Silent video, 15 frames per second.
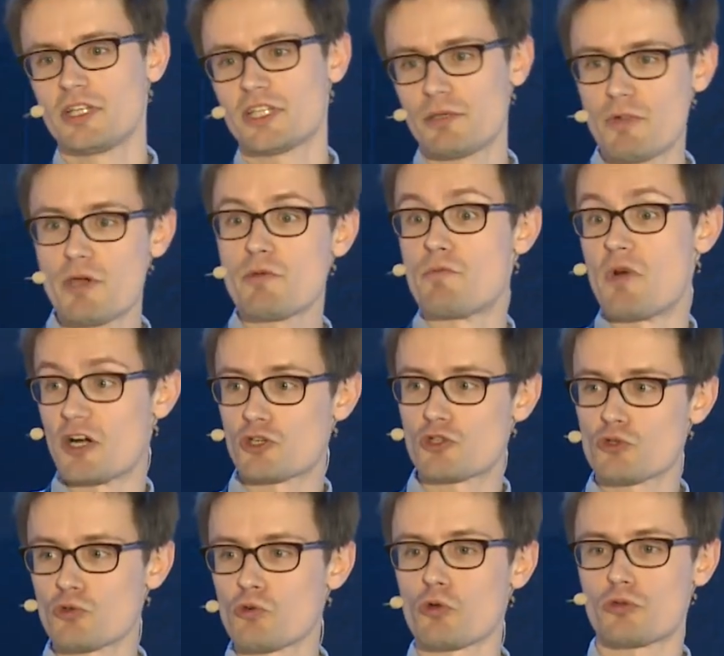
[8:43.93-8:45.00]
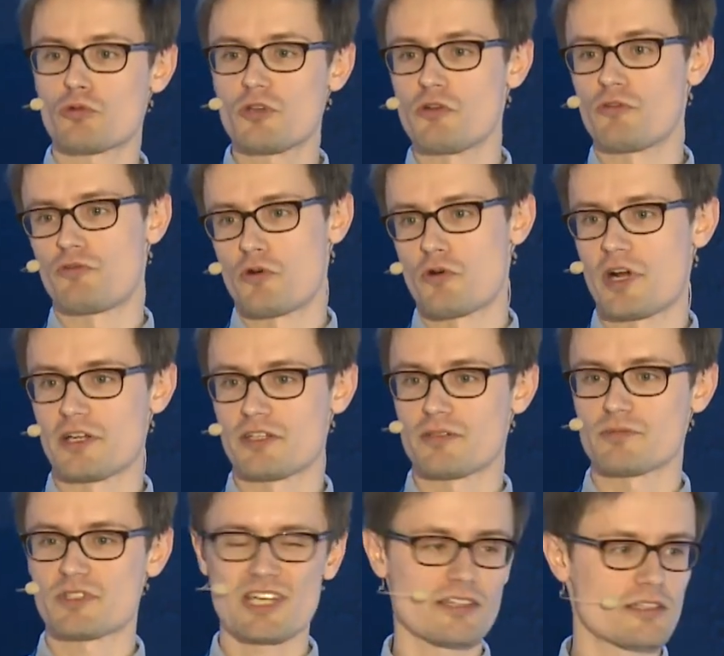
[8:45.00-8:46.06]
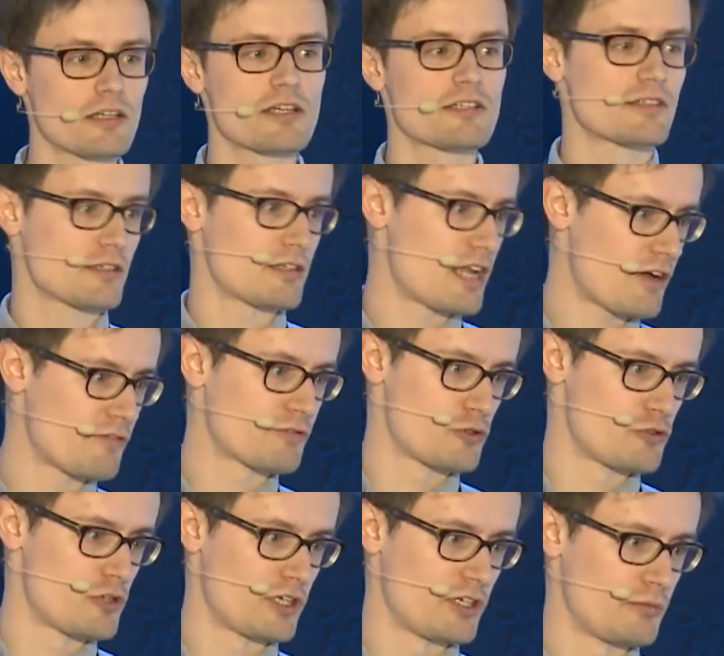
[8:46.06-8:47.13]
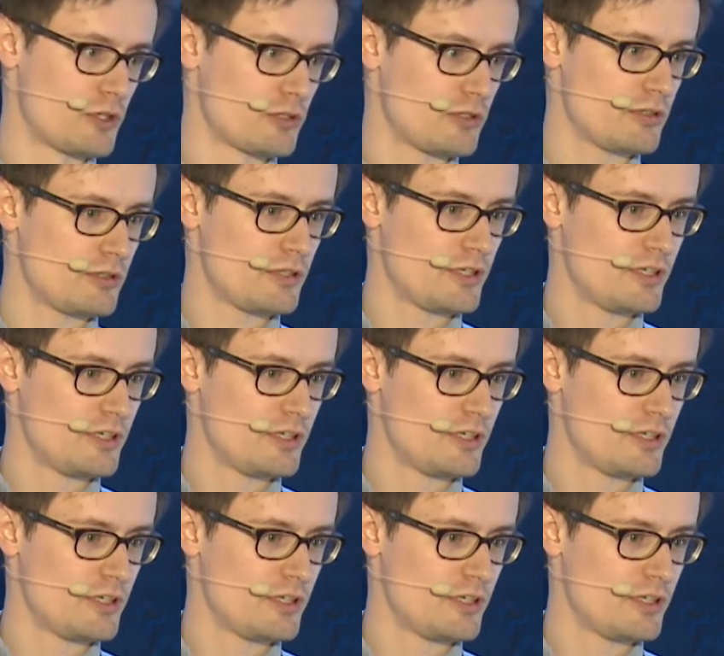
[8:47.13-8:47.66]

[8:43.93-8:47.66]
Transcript: They maybe buy 2 or 3 or 4 items, and that isn't enough to train a model.